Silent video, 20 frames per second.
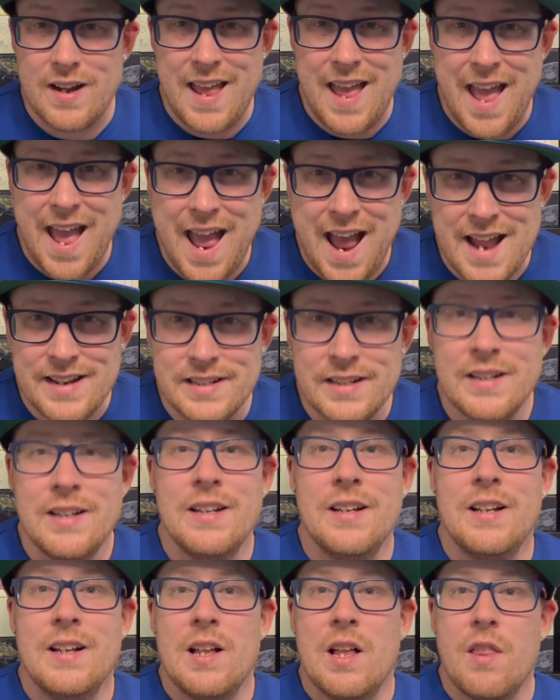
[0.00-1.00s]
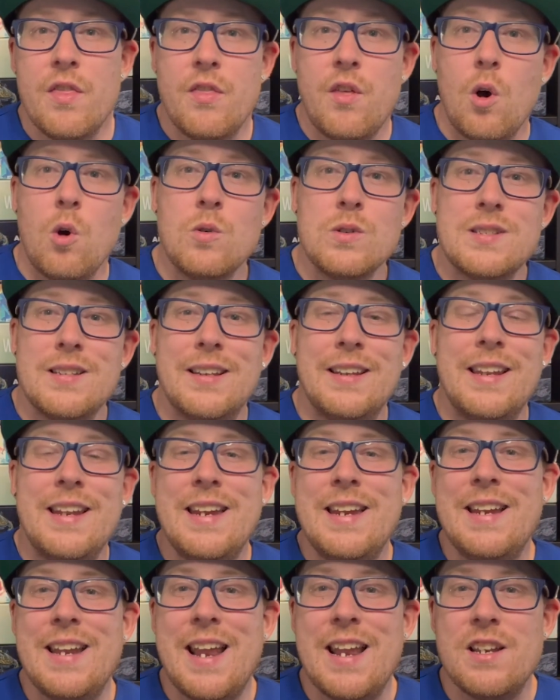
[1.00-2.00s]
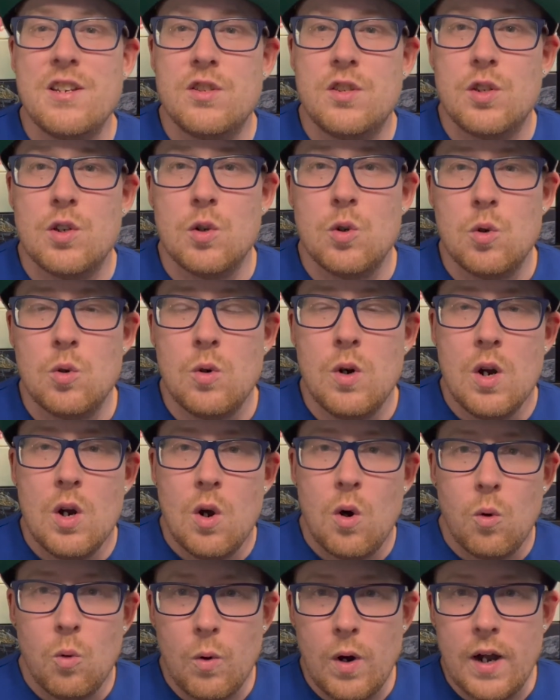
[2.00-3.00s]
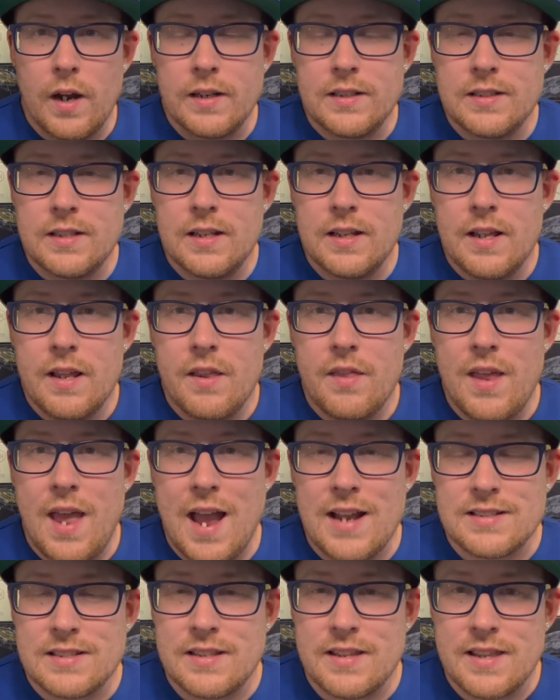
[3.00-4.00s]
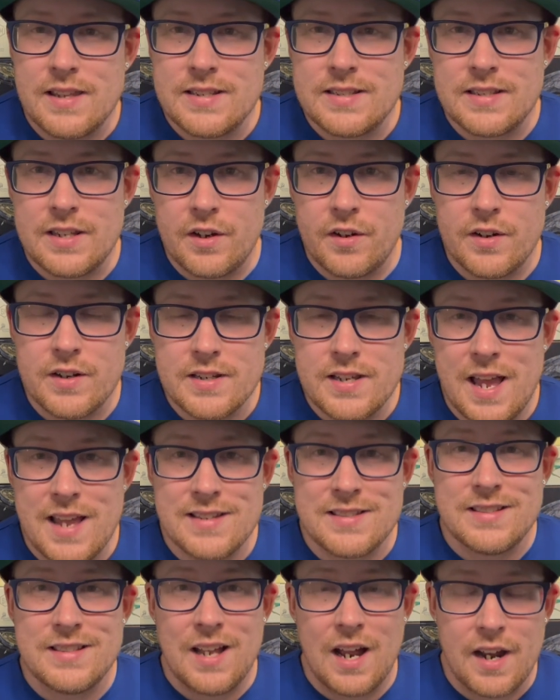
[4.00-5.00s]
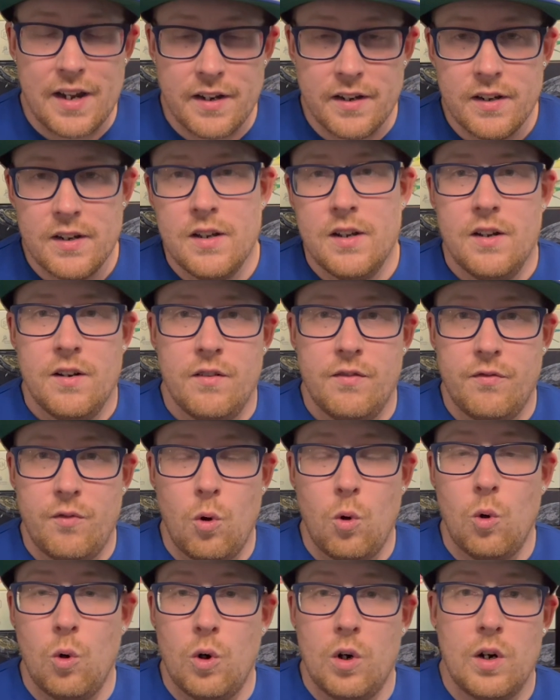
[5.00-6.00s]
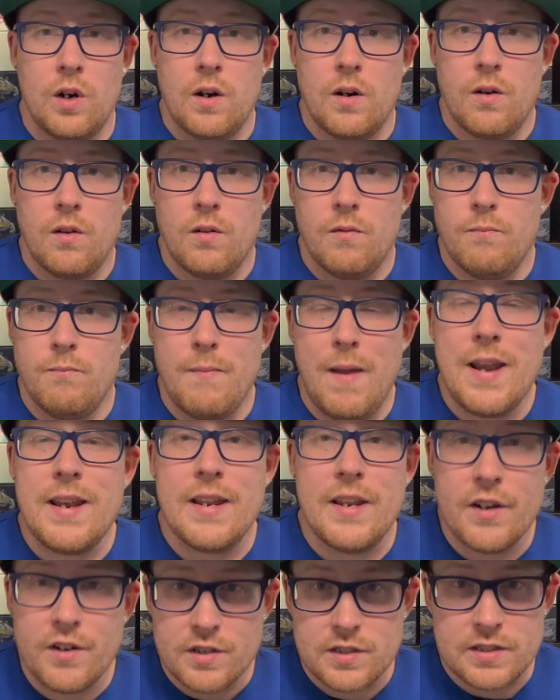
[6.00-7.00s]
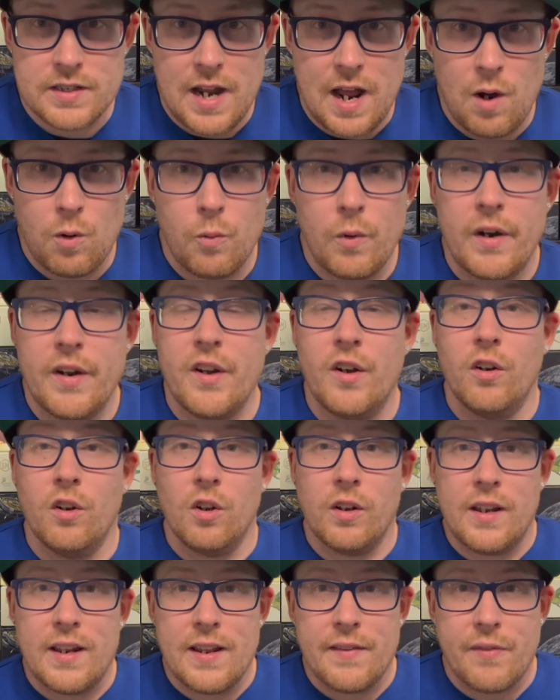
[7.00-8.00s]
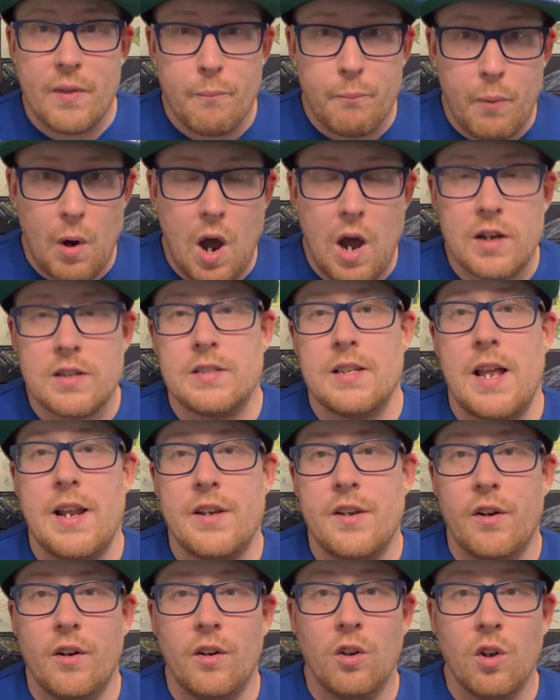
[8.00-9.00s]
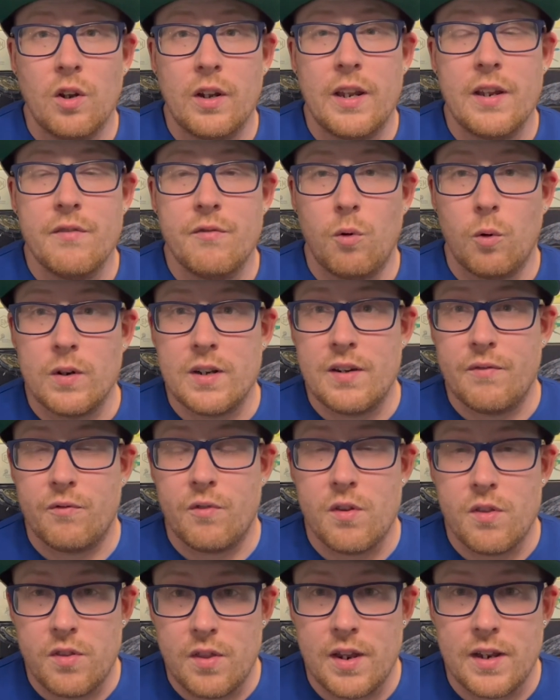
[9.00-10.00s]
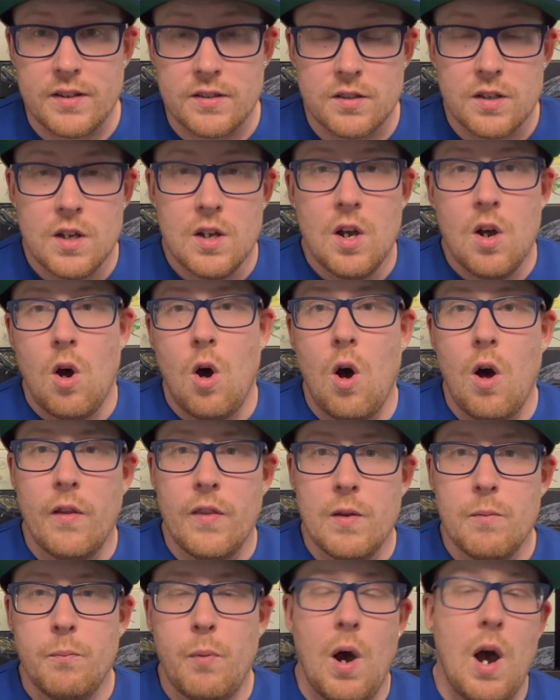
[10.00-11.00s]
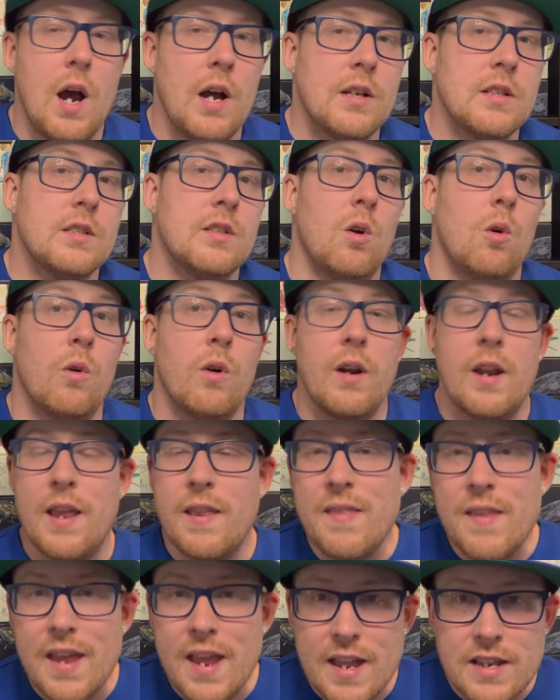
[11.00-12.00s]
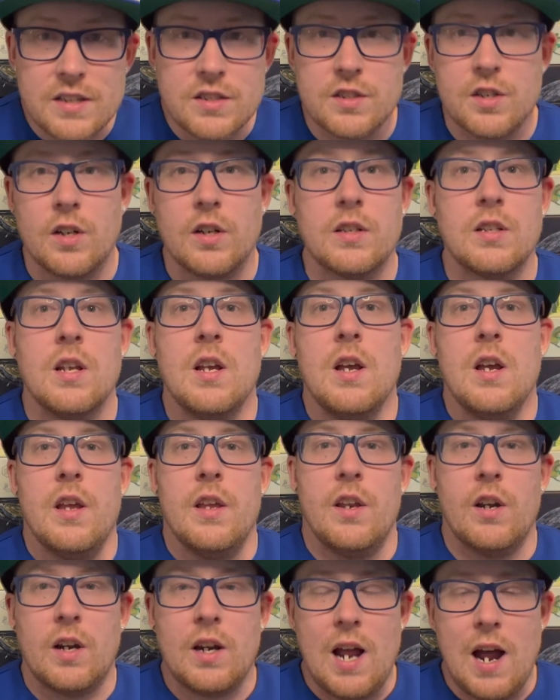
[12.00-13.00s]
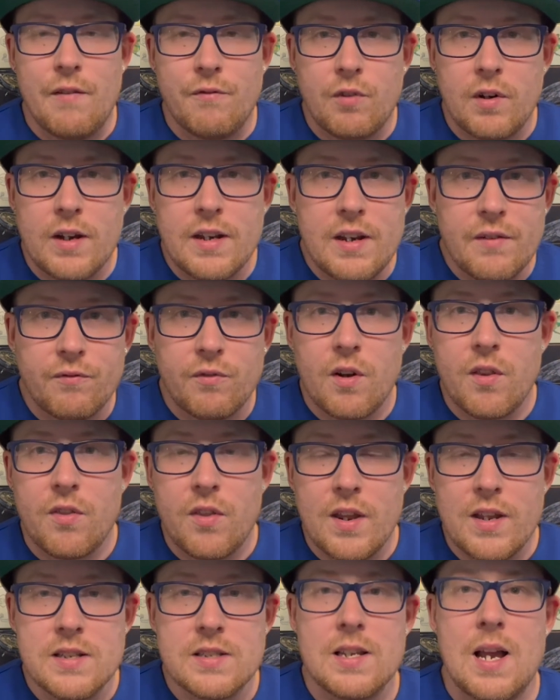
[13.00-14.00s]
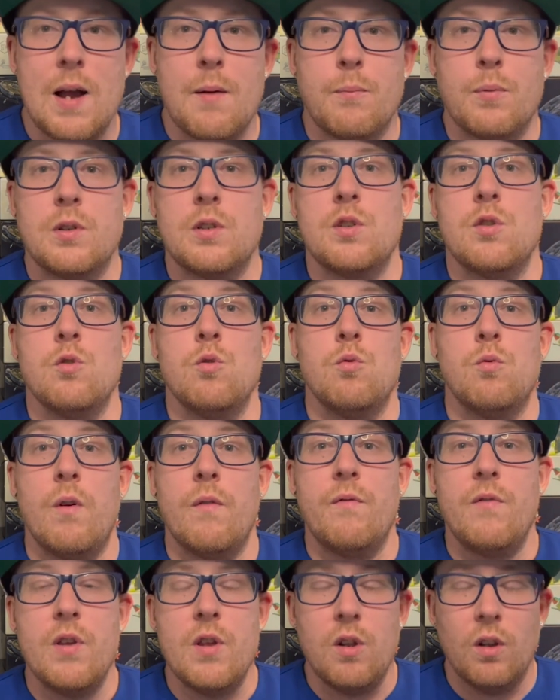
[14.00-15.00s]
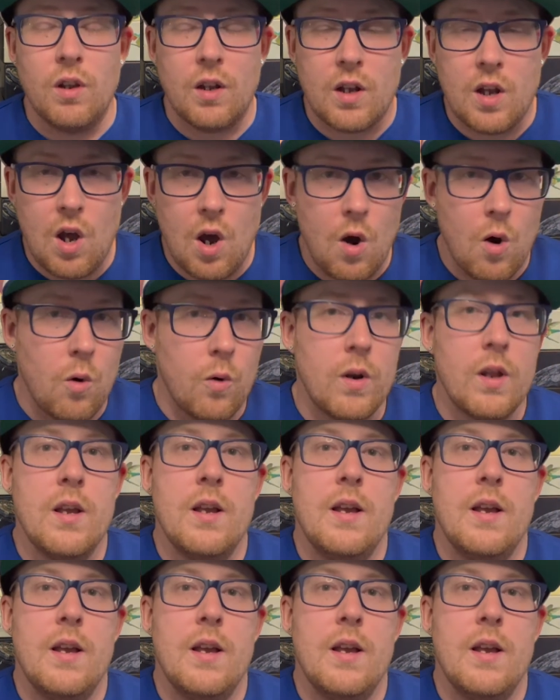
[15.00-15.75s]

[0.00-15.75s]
hat, those lead into what the Exit of the series has done for many years now, where you're looking at the box and you're looking for different things on the box or in the insert. You're covering different things up to reveal a code.